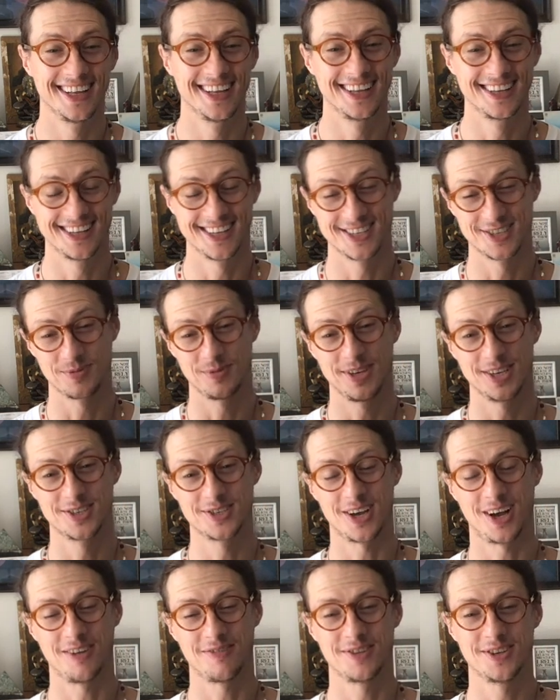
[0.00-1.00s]
This week's
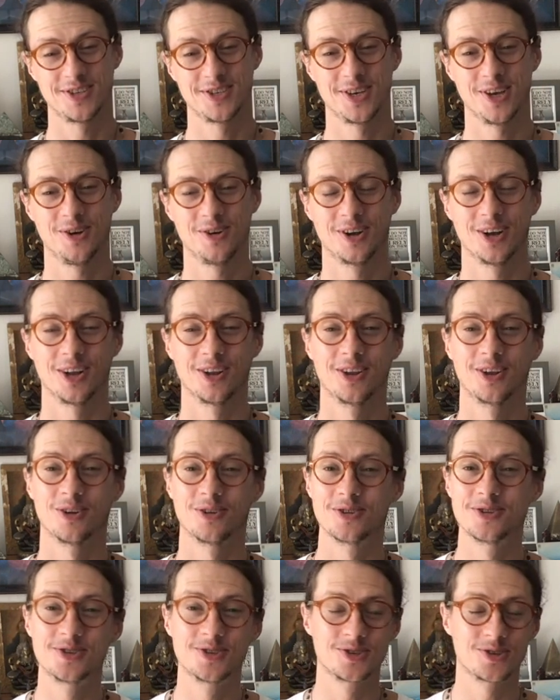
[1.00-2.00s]
office yoga, a little
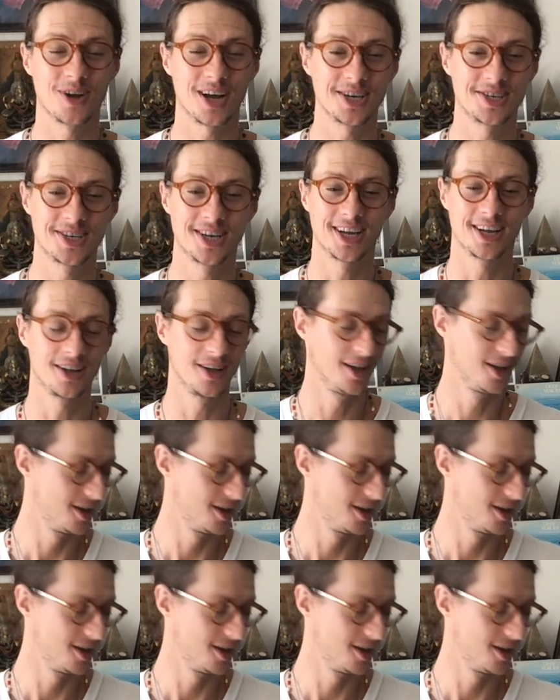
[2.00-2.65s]
stretching.